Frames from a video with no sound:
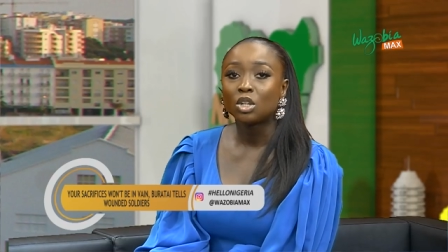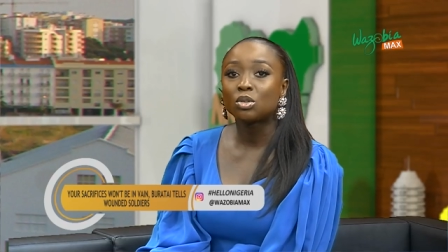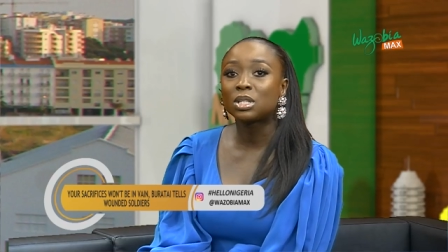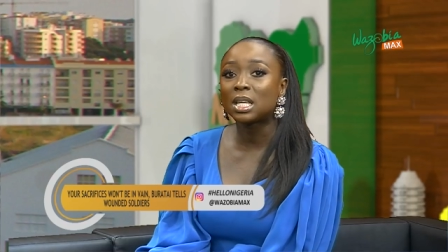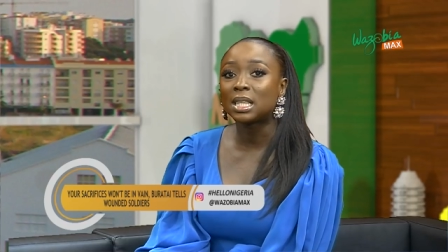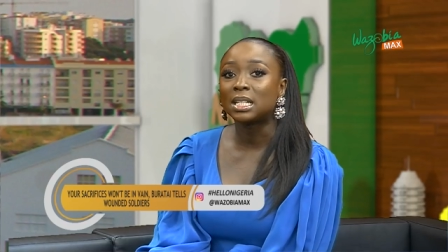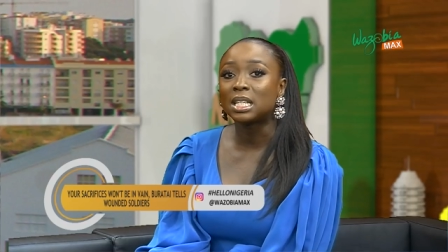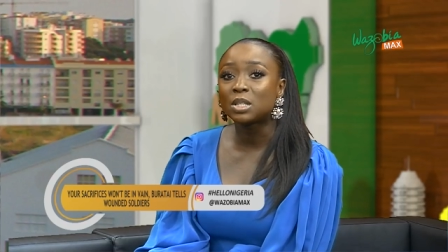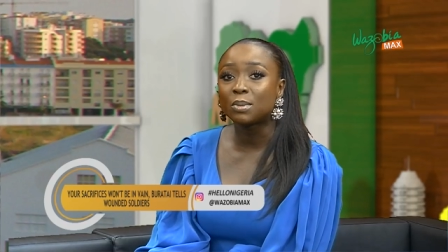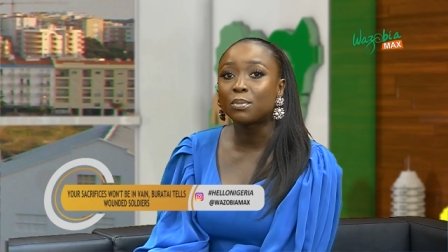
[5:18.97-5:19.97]
to seeing that
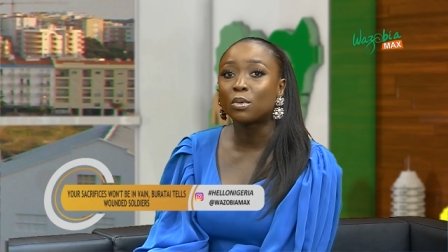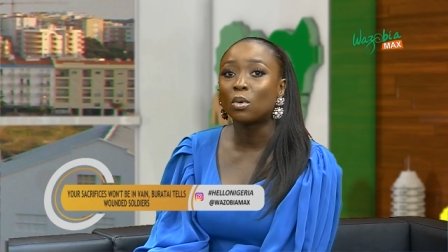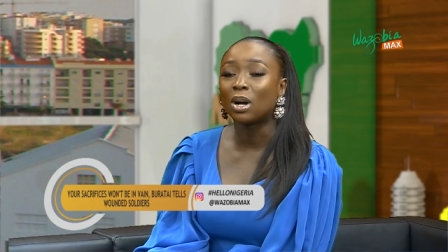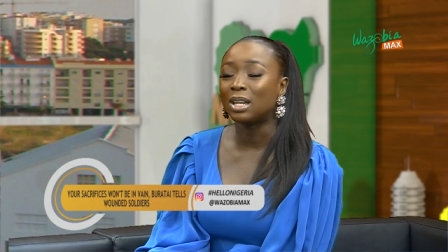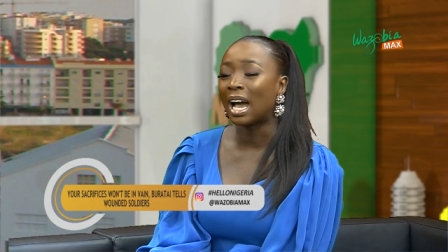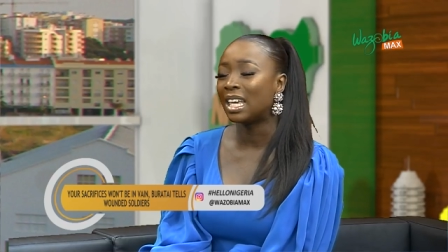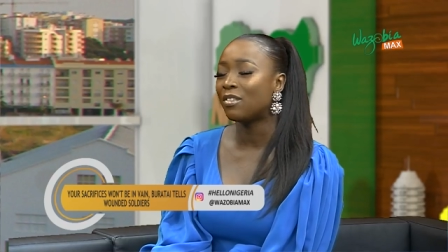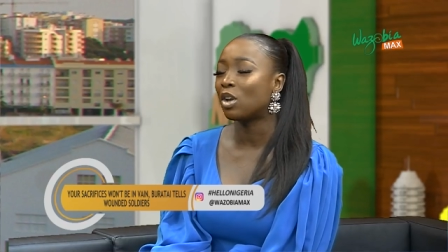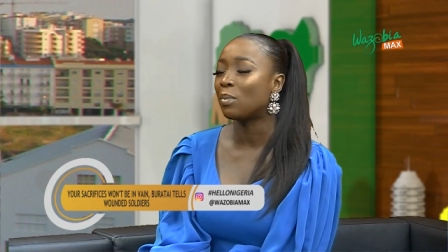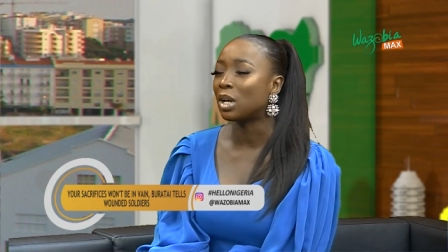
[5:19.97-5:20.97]
these people are
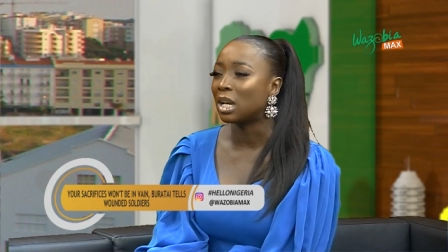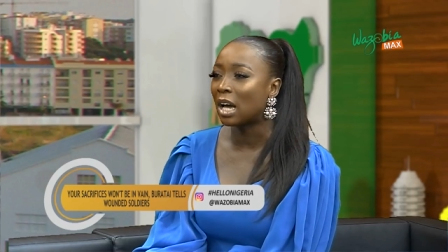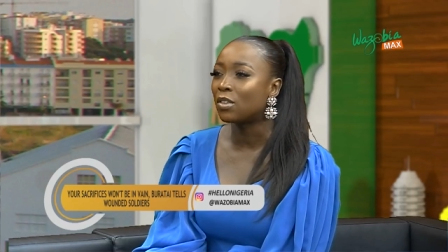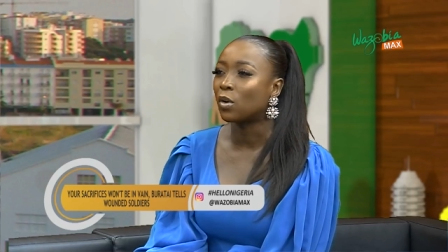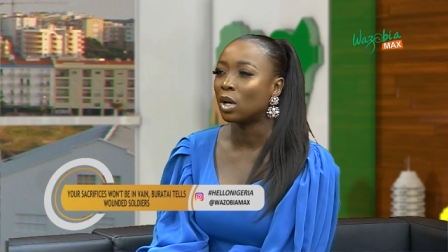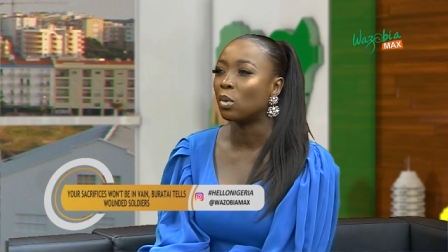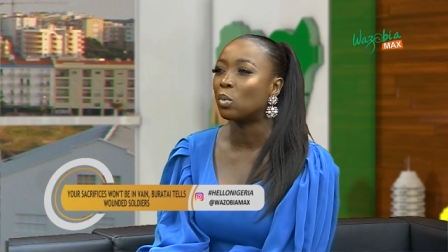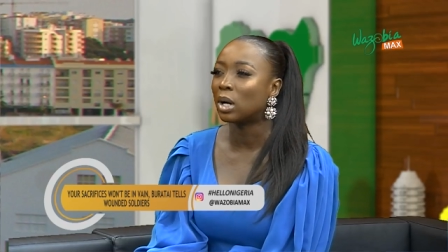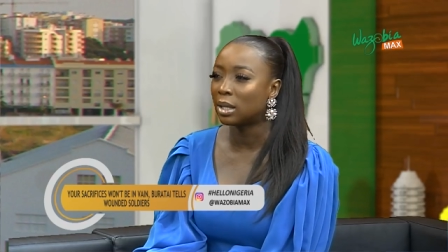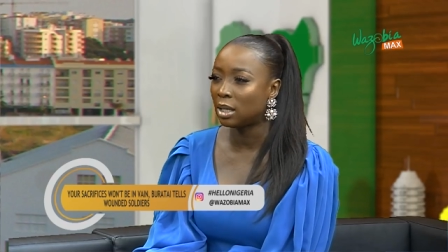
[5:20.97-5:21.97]
giving up their lives for a
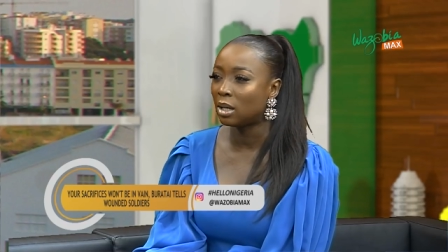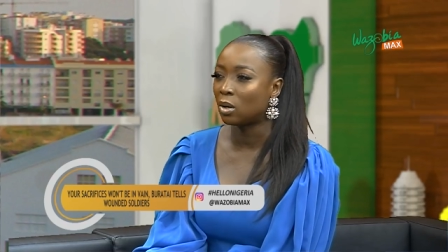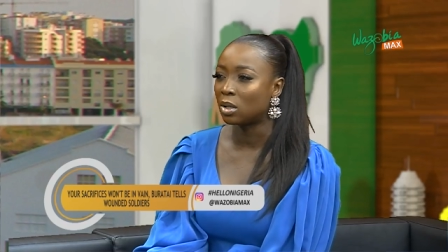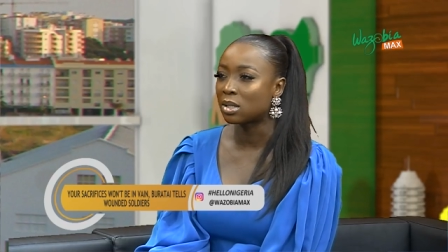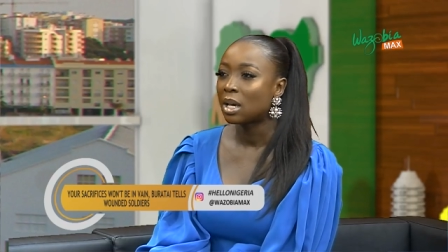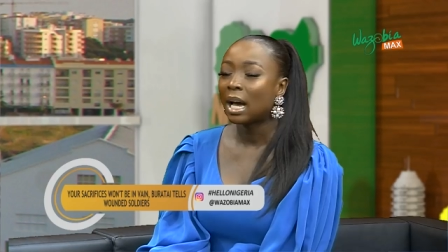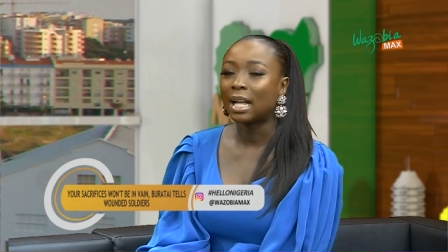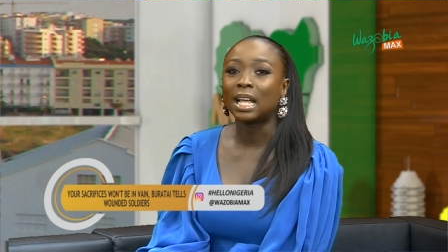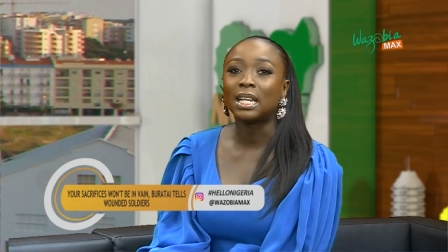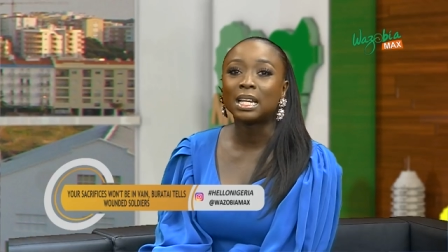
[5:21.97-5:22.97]
worthy cause
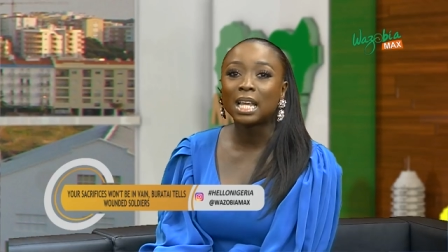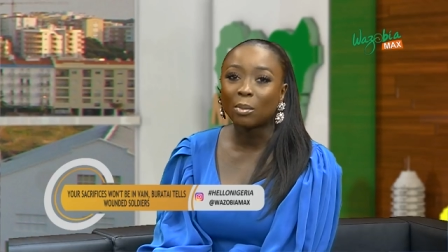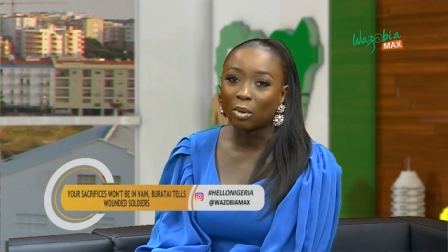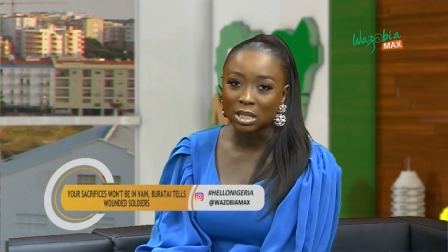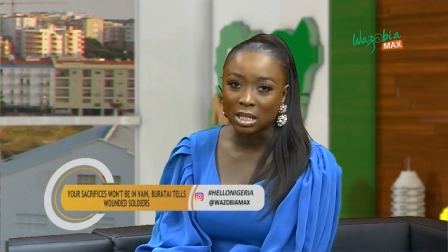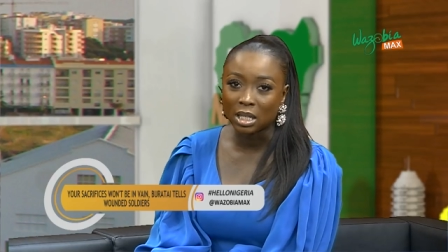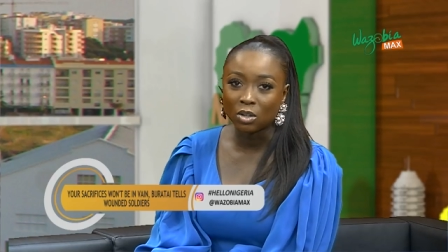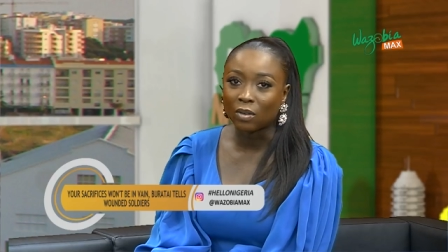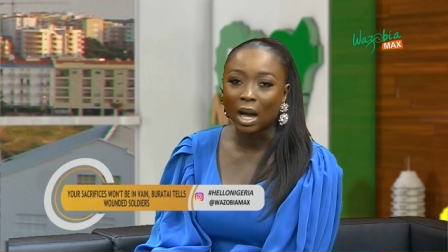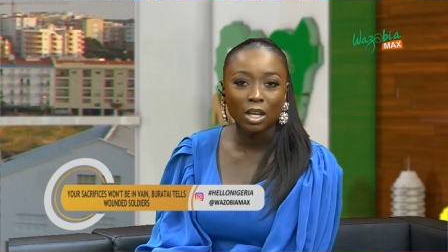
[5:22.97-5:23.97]
and that the labors indeed
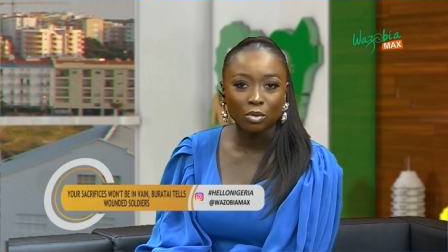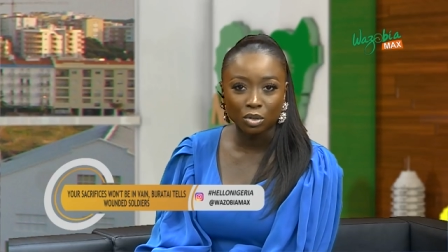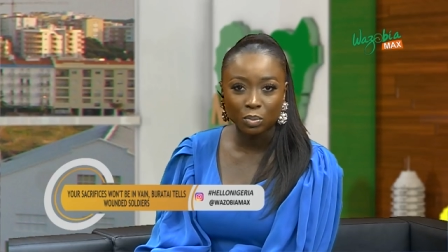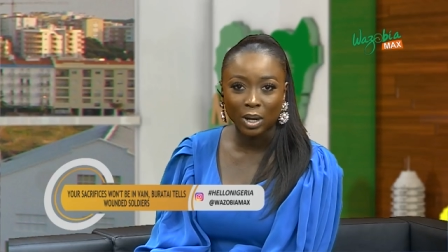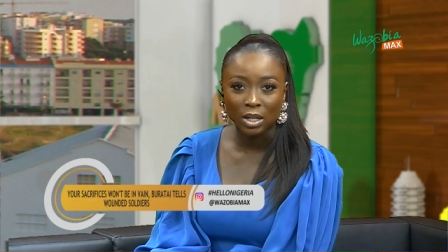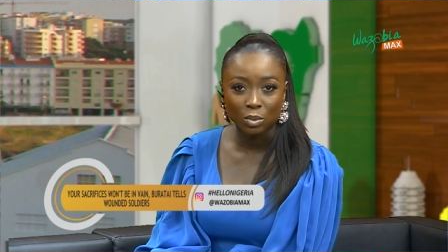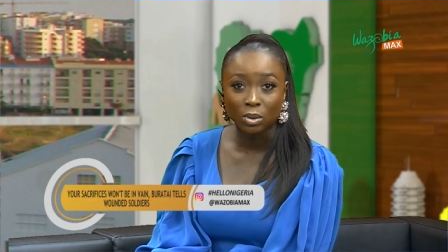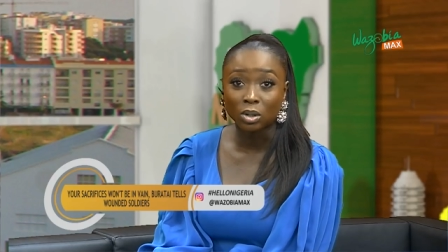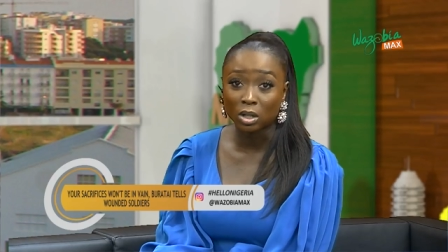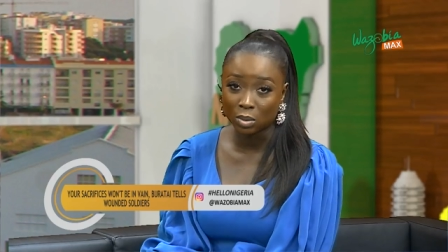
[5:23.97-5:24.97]
of our heroes past
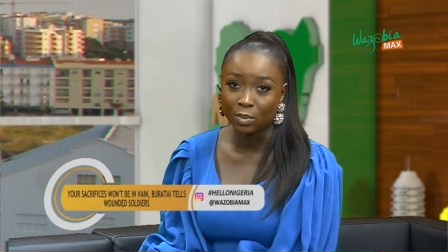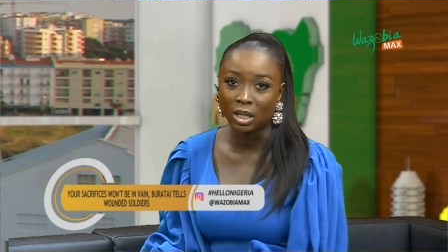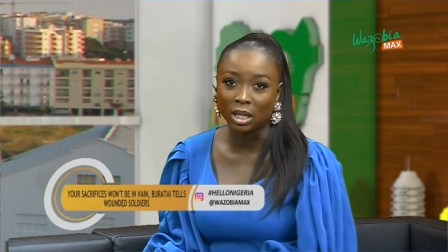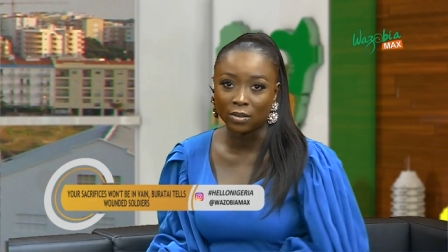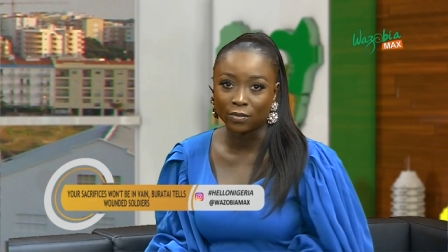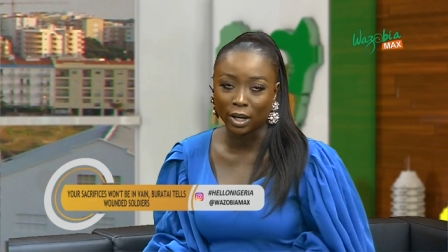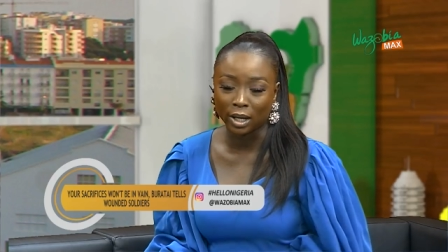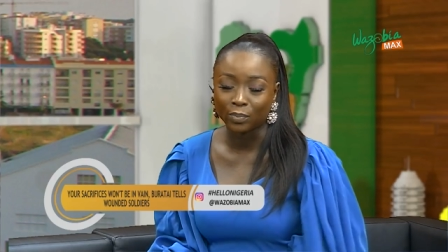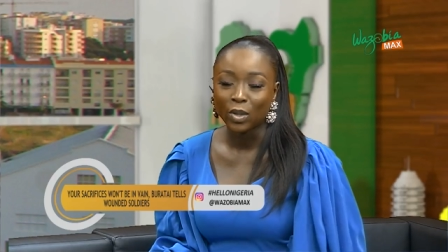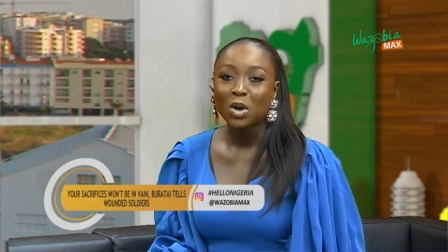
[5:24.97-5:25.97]
will not be in vain.